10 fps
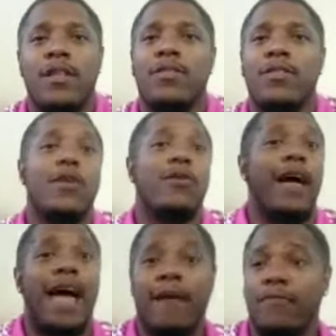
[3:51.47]
They don't
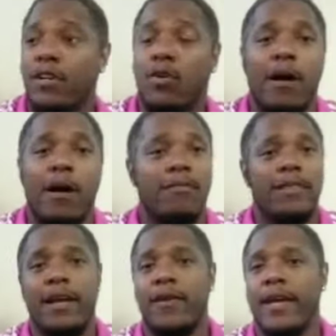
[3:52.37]
have to go out
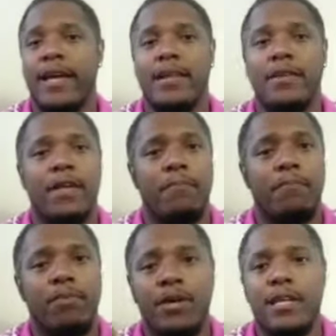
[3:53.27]
there and
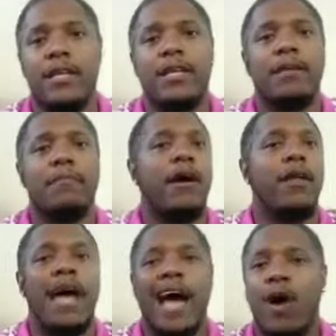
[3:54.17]
put in the
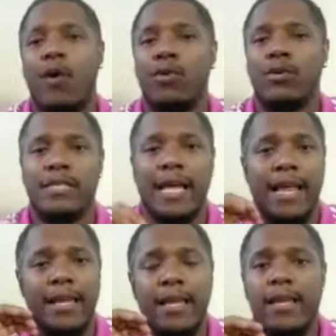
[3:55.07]
amount of hours
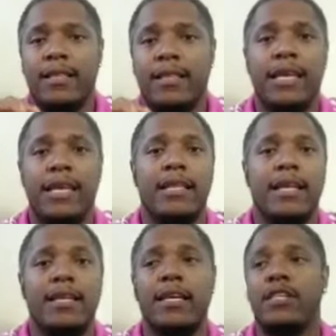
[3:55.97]
that they
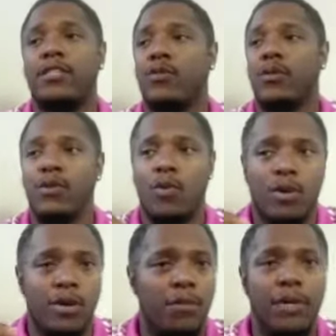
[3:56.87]
need to in
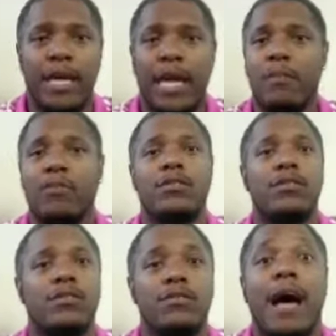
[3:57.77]
order to be able
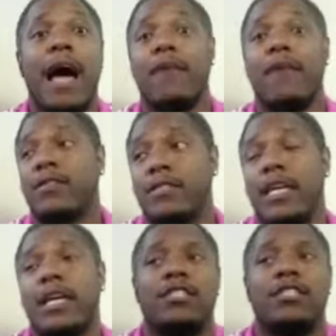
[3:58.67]
to survive, because
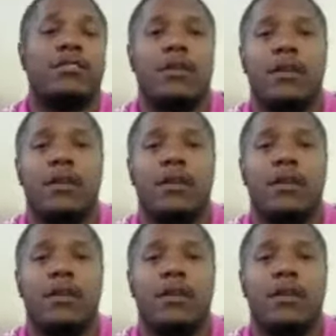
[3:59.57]
they could just a